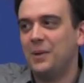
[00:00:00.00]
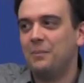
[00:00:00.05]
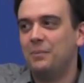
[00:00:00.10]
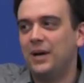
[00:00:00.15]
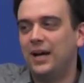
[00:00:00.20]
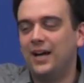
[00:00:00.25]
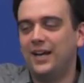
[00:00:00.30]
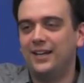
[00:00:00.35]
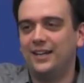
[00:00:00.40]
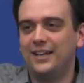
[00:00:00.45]

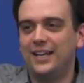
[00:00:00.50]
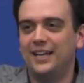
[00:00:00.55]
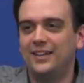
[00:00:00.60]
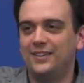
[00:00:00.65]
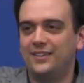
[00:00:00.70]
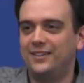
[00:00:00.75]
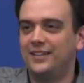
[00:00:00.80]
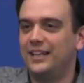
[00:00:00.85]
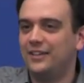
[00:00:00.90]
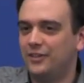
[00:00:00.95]
But
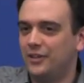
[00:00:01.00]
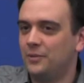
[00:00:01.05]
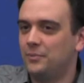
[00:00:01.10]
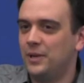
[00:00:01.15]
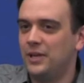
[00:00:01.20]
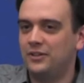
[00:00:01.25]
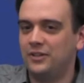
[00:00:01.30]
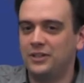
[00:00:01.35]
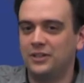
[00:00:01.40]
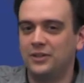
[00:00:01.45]
it's an
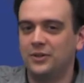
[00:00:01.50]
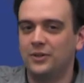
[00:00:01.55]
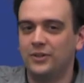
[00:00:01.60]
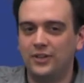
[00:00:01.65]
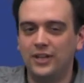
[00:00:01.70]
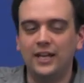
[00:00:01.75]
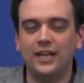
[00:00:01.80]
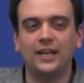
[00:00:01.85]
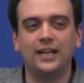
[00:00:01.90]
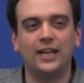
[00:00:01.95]
amazing little
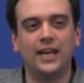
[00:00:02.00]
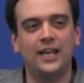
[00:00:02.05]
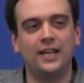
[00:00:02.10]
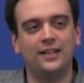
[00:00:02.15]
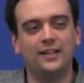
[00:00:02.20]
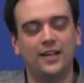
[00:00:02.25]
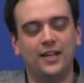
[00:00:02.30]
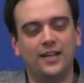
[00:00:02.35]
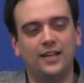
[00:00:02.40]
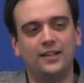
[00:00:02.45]
thing,
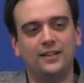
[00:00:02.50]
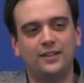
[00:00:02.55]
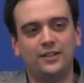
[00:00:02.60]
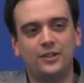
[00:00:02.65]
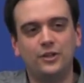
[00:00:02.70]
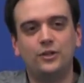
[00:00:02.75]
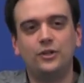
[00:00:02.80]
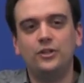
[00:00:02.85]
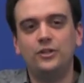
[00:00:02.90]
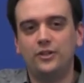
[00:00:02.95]

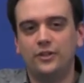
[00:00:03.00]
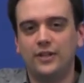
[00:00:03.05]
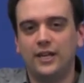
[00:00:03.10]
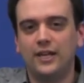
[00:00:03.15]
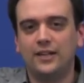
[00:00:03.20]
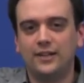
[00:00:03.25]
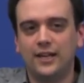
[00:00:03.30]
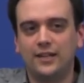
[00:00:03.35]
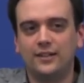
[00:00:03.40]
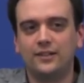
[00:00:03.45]
and you could do
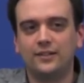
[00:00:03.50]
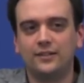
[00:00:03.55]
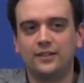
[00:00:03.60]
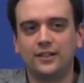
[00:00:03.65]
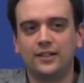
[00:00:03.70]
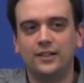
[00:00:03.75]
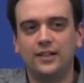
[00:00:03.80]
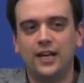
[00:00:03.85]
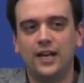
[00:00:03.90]
that.